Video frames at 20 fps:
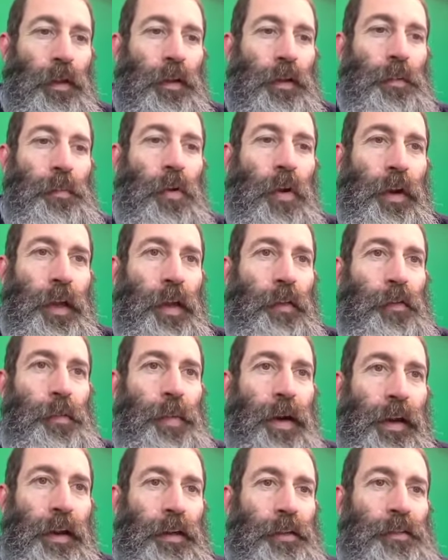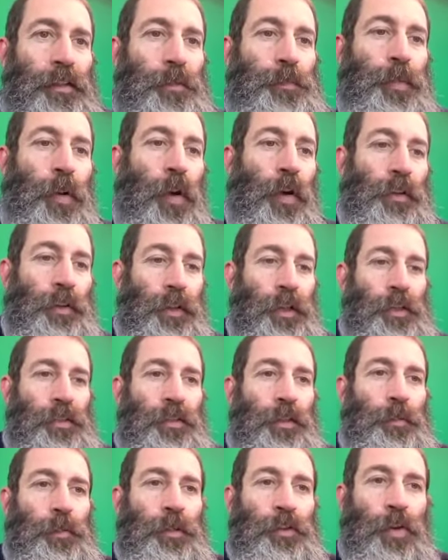Good morning, everybody. This is Paul
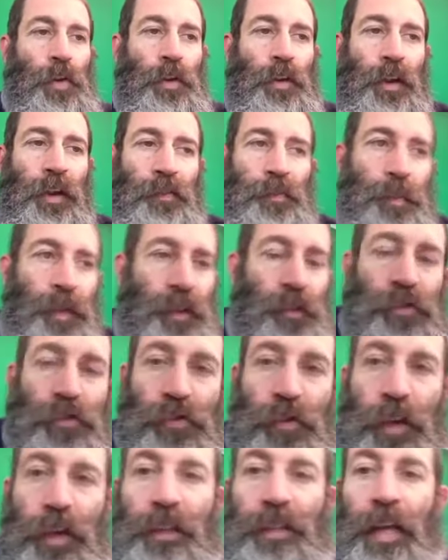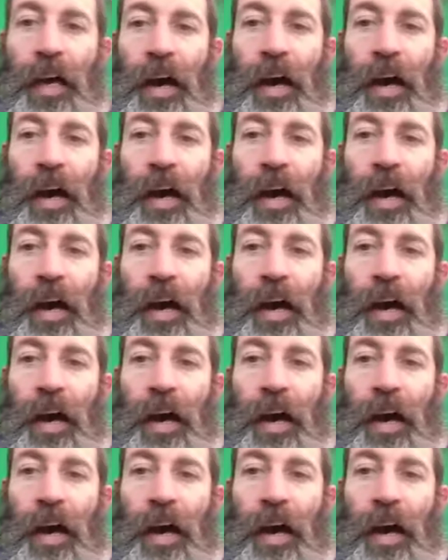Nison with Torah Life Ministries.